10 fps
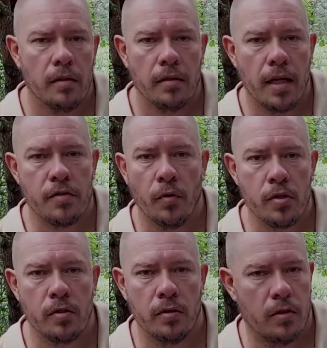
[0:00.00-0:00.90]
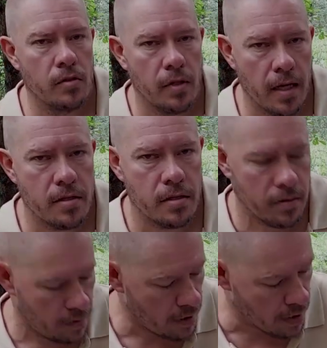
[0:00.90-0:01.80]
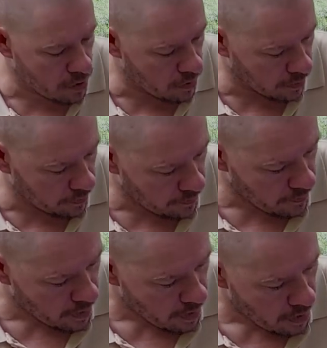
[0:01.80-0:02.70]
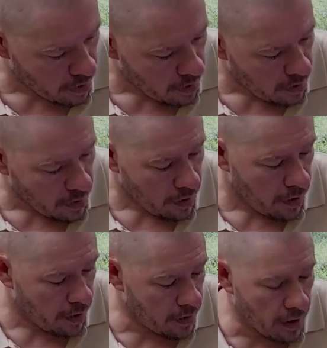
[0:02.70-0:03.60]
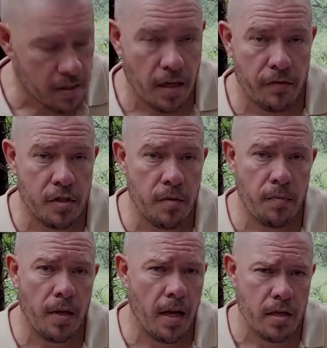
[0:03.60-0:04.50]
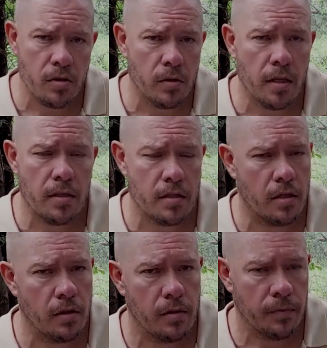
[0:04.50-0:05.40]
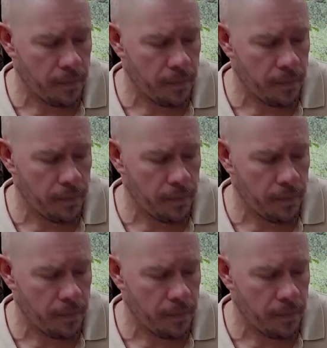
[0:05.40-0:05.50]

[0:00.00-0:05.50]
that's voice control. So that's cool. It does have GPS on it, so